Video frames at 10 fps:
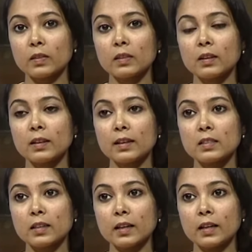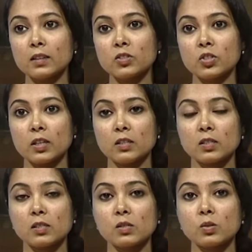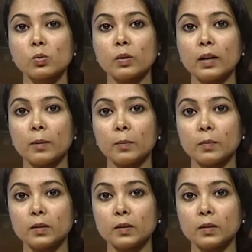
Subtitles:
the letter N changes to M.